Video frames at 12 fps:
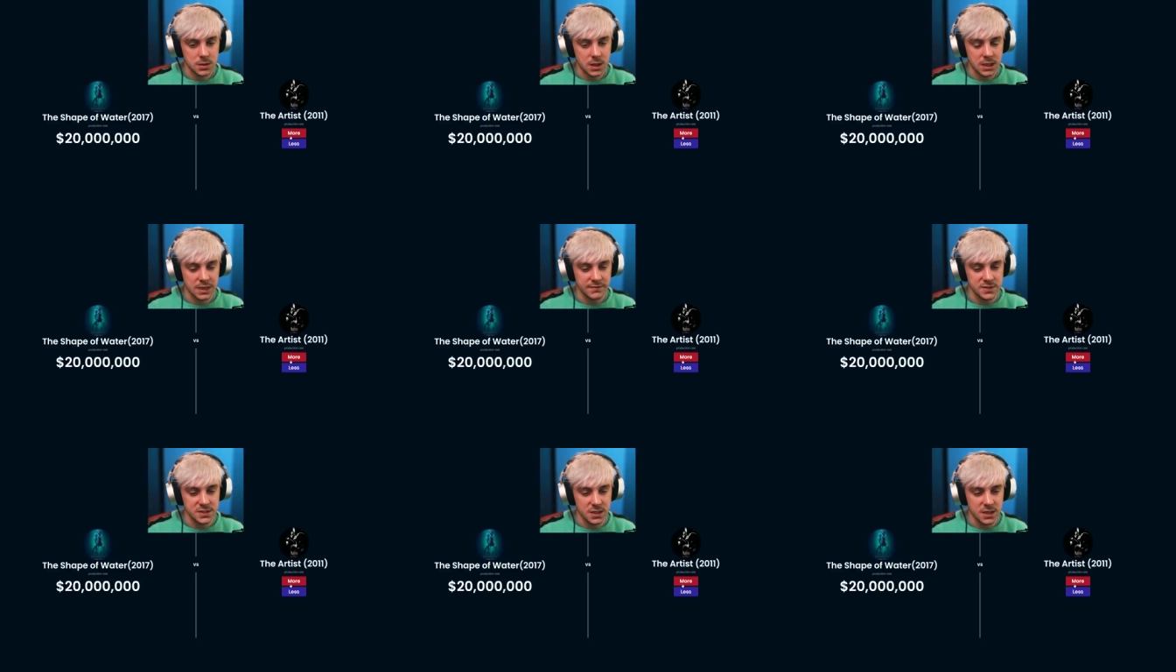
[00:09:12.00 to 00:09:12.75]
I never
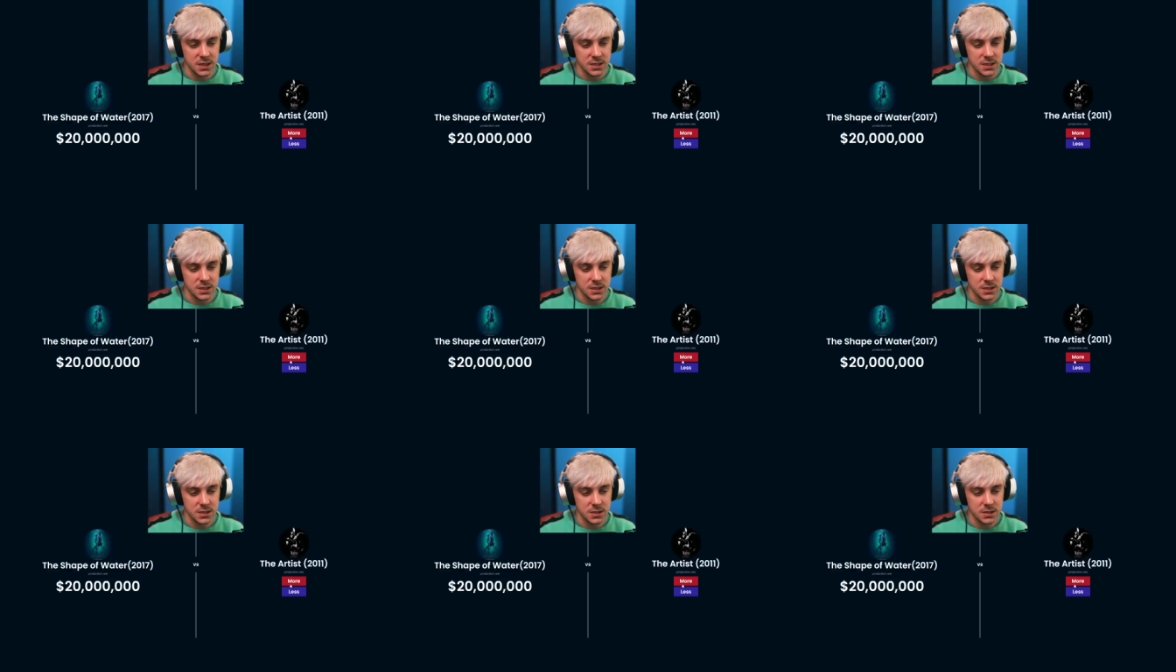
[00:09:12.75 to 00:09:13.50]
saw it.
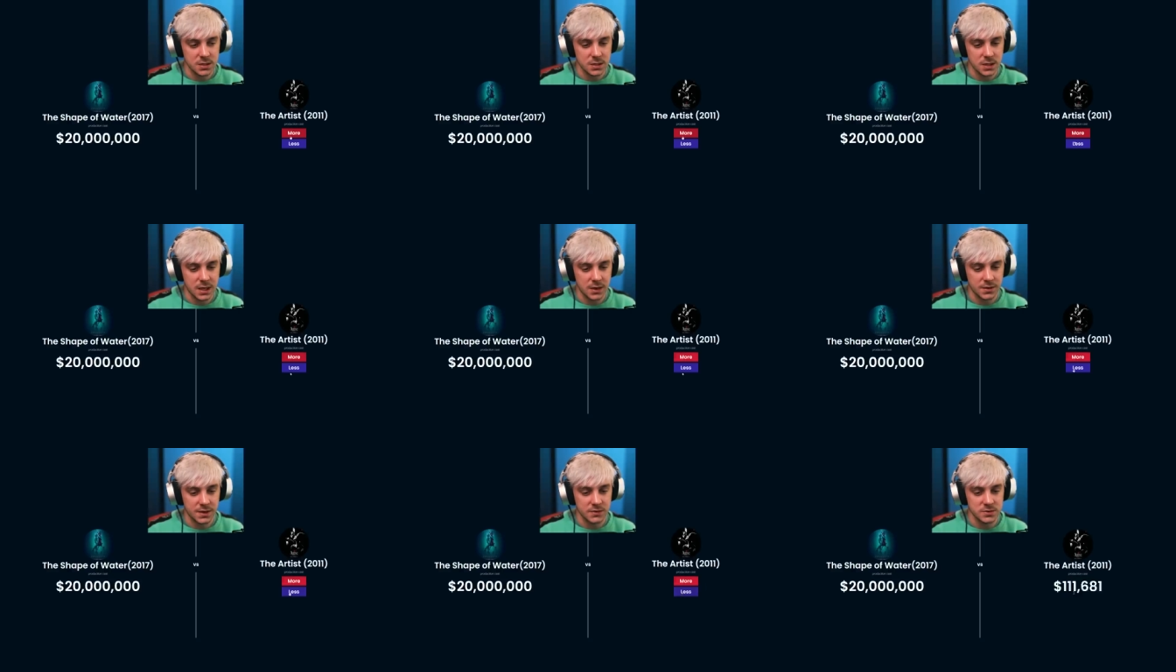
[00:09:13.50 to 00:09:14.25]
I don't
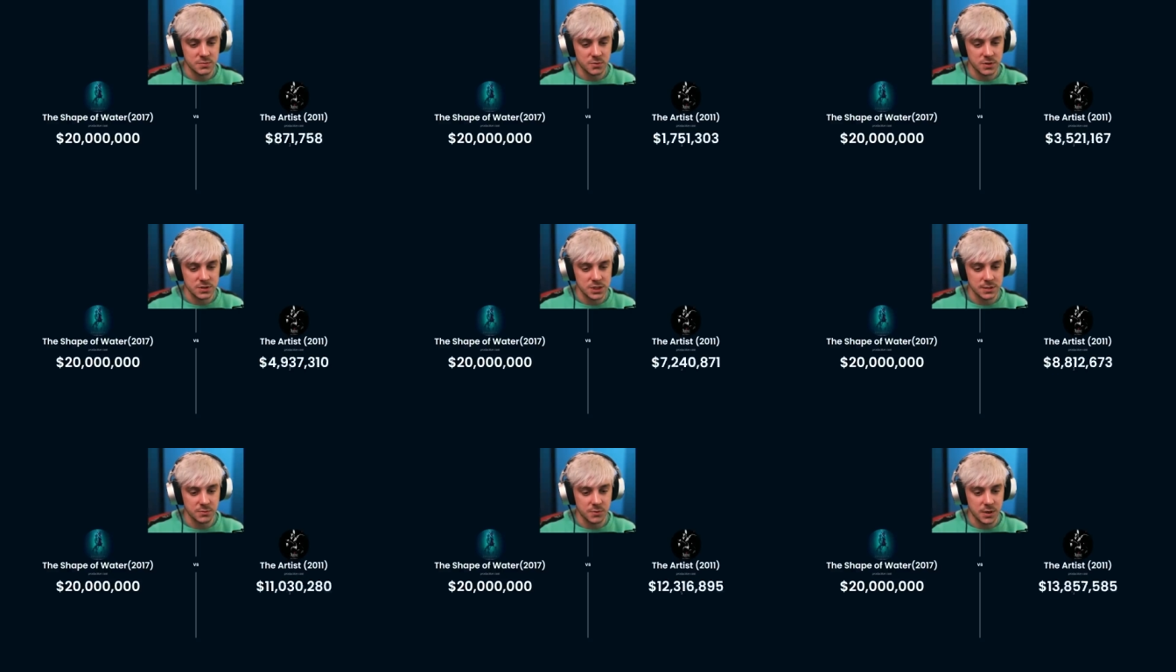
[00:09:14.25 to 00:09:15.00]
think it was more than
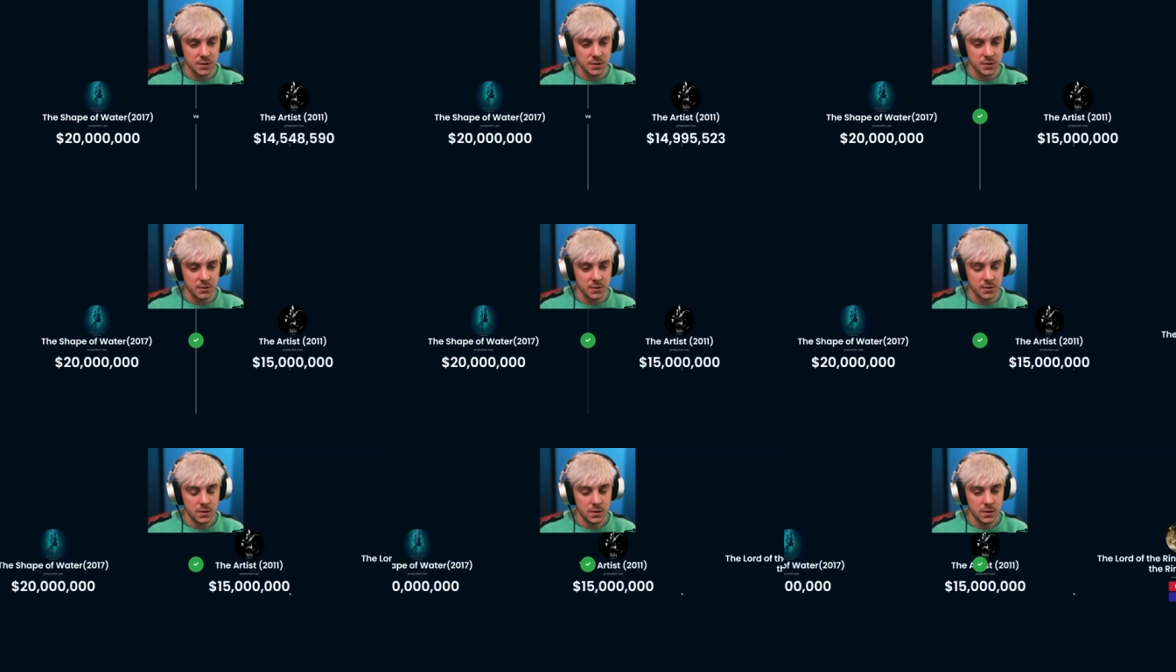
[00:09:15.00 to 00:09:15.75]
Shape of Water though.
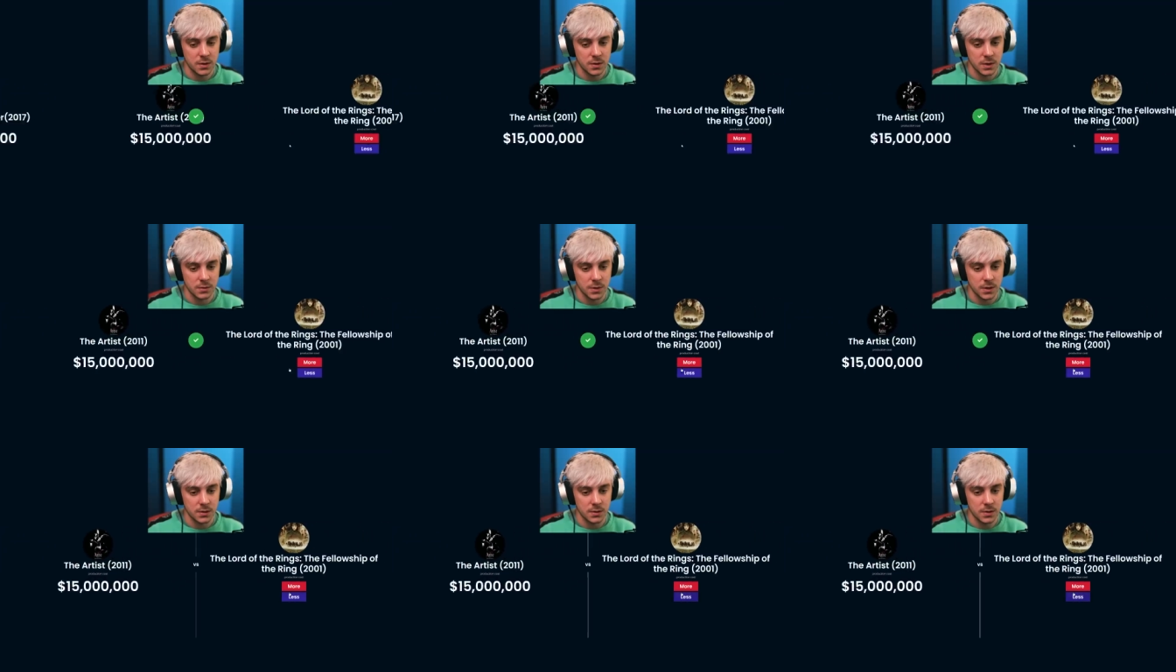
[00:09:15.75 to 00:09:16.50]
There
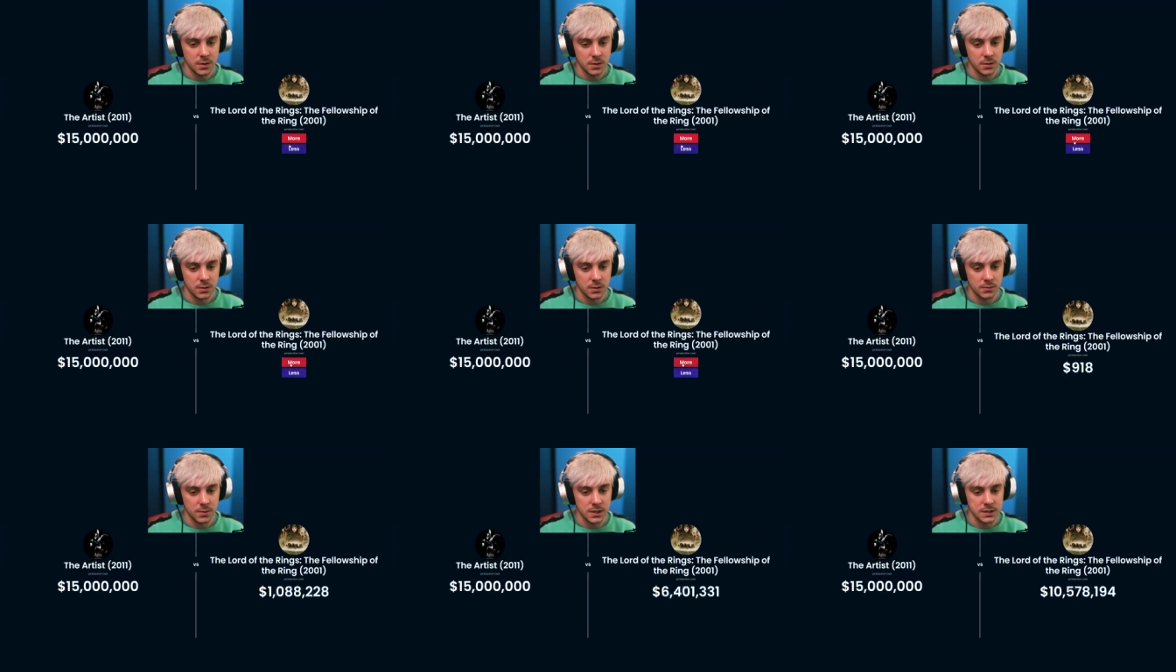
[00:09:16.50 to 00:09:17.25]
we go. Lord of the
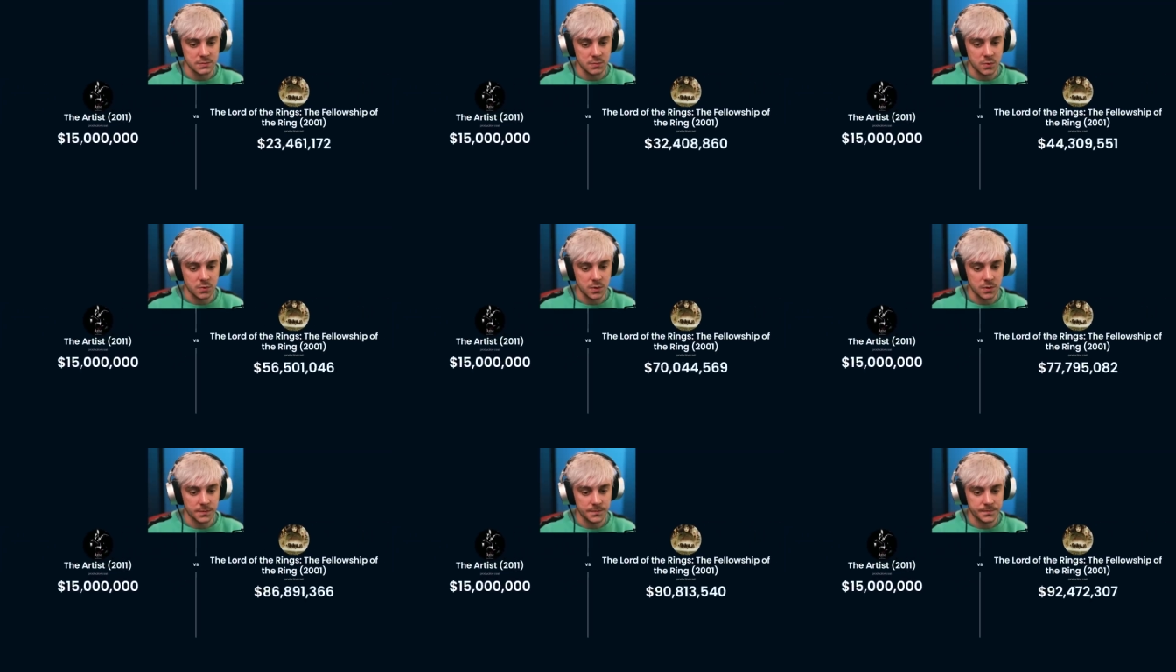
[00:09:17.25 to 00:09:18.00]
Rings more